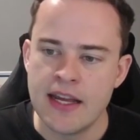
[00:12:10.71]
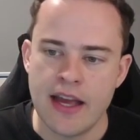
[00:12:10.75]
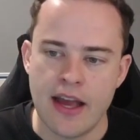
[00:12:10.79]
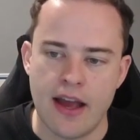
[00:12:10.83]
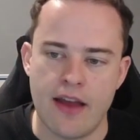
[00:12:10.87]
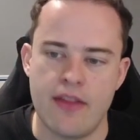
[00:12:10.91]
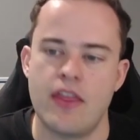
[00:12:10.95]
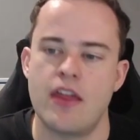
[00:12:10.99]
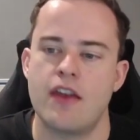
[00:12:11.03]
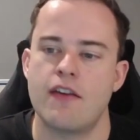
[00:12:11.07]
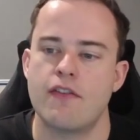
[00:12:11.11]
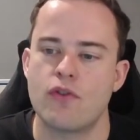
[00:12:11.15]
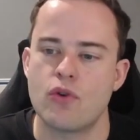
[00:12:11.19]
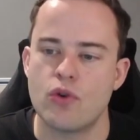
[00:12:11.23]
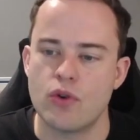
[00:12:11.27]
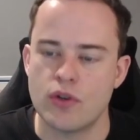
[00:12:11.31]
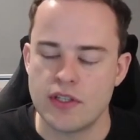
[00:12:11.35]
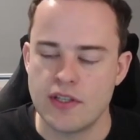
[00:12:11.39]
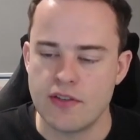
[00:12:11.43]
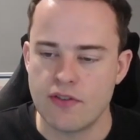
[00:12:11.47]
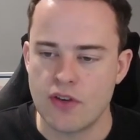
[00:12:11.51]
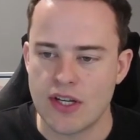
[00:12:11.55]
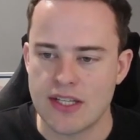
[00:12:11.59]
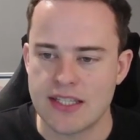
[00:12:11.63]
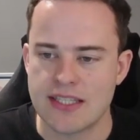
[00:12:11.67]
And then, of course,
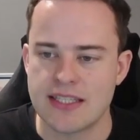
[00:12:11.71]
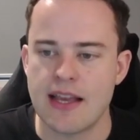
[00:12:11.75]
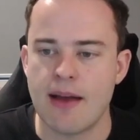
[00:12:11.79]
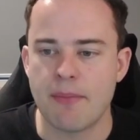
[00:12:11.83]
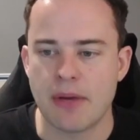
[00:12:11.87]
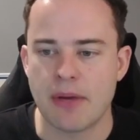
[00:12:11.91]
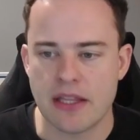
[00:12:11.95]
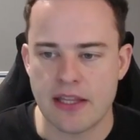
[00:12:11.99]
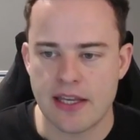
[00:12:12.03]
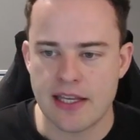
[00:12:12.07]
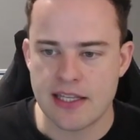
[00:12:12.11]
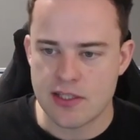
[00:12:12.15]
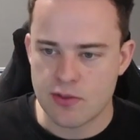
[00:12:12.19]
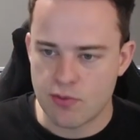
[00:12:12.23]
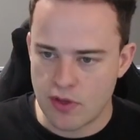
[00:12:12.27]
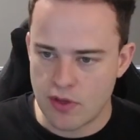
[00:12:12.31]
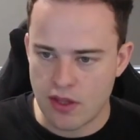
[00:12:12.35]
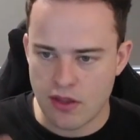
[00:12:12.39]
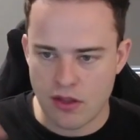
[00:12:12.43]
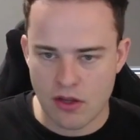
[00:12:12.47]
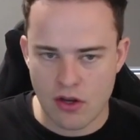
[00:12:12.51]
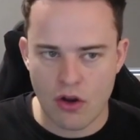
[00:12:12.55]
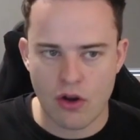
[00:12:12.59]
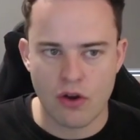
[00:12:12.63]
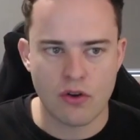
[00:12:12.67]
you've got some elites
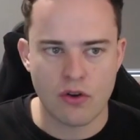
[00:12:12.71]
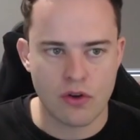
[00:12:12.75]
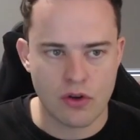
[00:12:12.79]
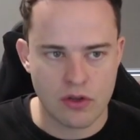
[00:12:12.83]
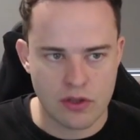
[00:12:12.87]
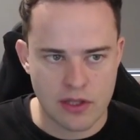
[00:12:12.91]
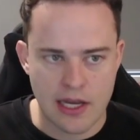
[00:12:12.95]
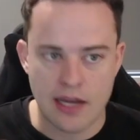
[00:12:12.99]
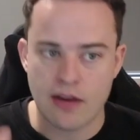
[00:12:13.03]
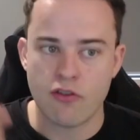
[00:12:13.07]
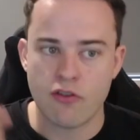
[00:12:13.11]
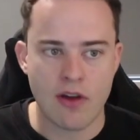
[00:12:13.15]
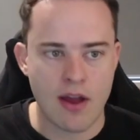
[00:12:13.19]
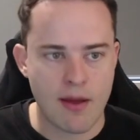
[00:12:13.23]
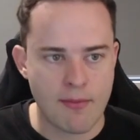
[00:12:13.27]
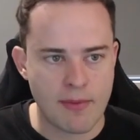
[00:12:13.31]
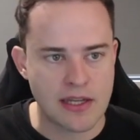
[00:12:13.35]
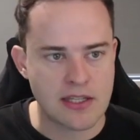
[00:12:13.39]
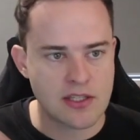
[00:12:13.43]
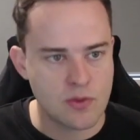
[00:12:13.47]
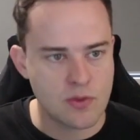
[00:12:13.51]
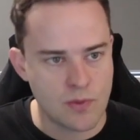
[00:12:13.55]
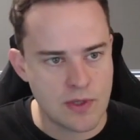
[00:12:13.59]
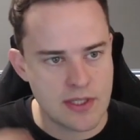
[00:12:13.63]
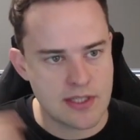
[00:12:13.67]
within the cohort, like
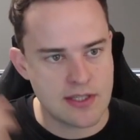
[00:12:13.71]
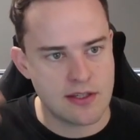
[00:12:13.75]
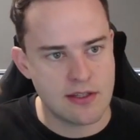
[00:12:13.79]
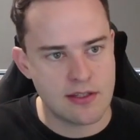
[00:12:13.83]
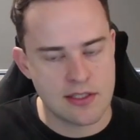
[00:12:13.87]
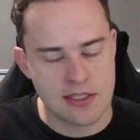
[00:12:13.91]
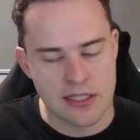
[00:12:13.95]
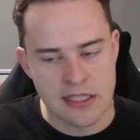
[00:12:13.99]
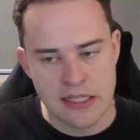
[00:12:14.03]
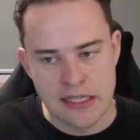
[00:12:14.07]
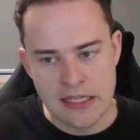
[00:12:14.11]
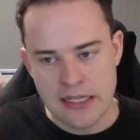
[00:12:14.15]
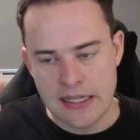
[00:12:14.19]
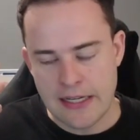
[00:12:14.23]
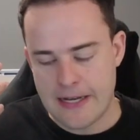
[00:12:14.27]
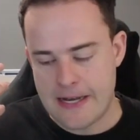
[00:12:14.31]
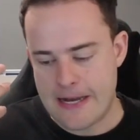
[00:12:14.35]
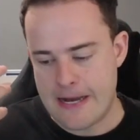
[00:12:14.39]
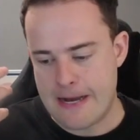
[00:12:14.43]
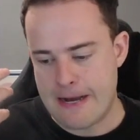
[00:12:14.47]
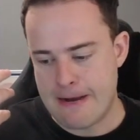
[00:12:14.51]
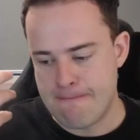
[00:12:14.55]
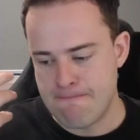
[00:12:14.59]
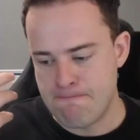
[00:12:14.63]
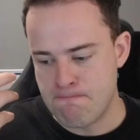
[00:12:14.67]
Grandmaster Wizard,
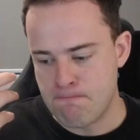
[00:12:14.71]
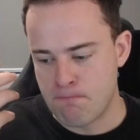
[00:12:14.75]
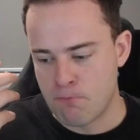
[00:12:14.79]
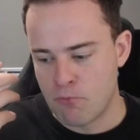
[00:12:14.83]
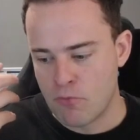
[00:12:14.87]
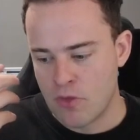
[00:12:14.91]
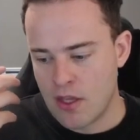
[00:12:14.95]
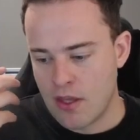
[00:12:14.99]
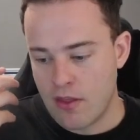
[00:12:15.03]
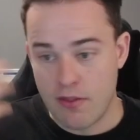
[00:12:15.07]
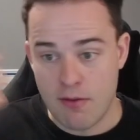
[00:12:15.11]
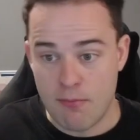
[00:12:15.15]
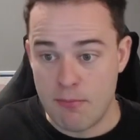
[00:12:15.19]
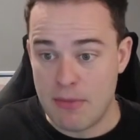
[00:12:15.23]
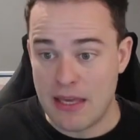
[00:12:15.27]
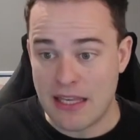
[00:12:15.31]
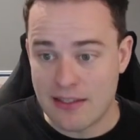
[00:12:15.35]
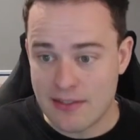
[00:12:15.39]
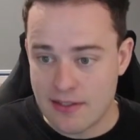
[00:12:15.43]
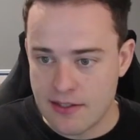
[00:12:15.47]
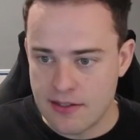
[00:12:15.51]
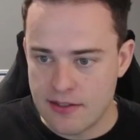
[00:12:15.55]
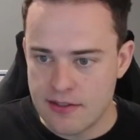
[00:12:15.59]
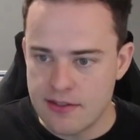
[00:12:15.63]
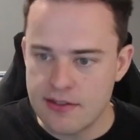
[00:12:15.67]
the
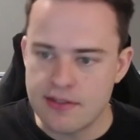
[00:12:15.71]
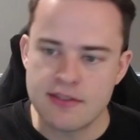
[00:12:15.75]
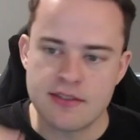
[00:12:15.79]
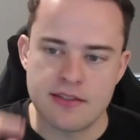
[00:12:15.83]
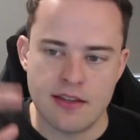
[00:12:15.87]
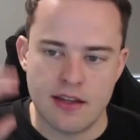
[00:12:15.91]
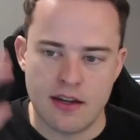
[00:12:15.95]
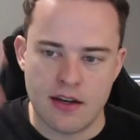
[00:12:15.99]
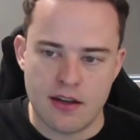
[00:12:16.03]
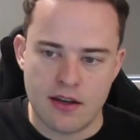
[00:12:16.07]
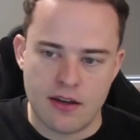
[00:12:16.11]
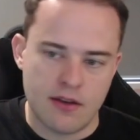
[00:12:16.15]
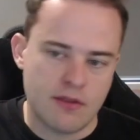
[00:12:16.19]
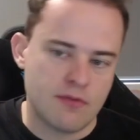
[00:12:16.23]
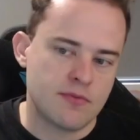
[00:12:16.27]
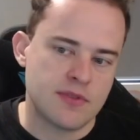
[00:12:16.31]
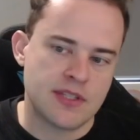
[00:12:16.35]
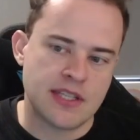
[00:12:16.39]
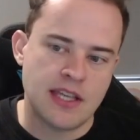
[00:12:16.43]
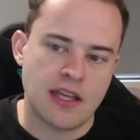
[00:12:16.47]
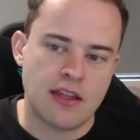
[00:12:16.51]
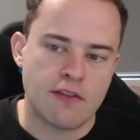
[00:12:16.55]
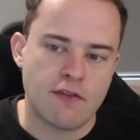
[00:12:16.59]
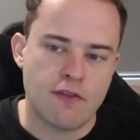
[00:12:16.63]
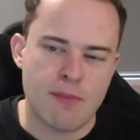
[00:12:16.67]
mixers that are
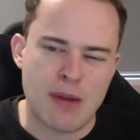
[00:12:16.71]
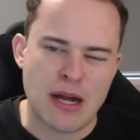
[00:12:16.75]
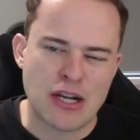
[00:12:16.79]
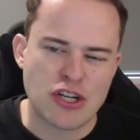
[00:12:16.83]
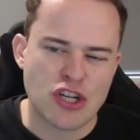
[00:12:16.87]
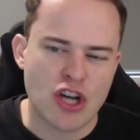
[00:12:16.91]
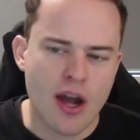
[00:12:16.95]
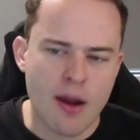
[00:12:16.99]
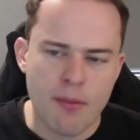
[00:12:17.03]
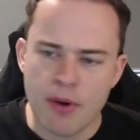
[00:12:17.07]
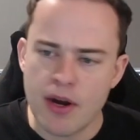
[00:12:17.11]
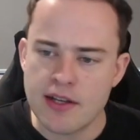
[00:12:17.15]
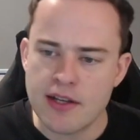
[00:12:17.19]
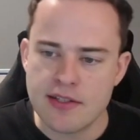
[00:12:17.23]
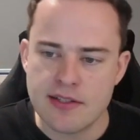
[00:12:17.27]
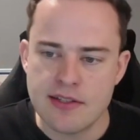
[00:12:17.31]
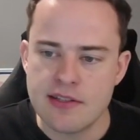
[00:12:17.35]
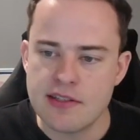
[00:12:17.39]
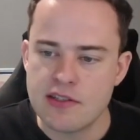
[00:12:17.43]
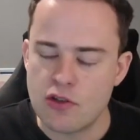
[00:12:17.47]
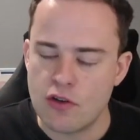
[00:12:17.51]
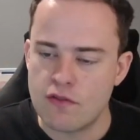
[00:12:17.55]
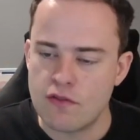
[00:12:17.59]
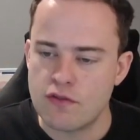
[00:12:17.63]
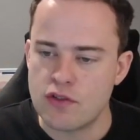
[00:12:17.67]
selling for much higher
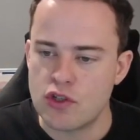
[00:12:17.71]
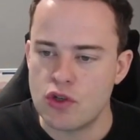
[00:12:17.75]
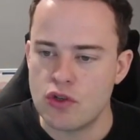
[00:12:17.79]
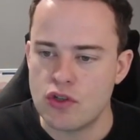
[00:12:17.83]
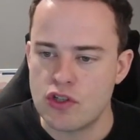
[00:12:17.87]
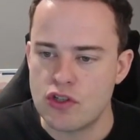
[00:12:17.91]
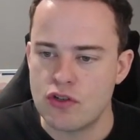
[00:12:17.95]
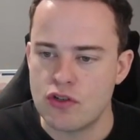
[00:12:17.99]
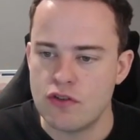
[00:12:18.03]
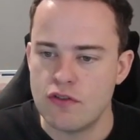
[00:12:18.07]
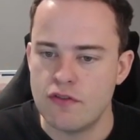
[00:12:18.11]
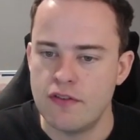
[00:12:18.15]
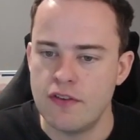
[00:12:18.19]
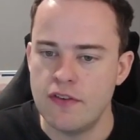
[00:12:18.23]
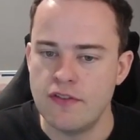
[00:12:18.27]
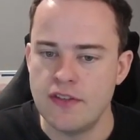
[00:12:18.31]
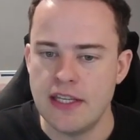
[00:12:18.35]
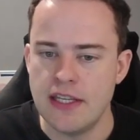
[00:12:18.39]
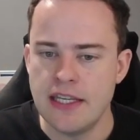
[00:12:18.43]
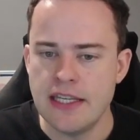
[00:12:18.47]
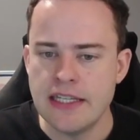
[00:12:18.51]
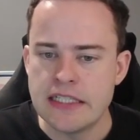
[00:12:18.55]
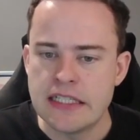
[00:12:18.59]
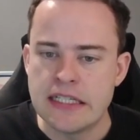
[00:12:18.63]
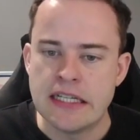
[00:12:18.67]
prices, sort of $200 to
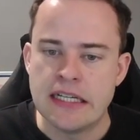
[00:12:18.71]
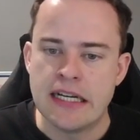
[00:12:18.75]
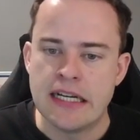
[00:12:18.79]
$250.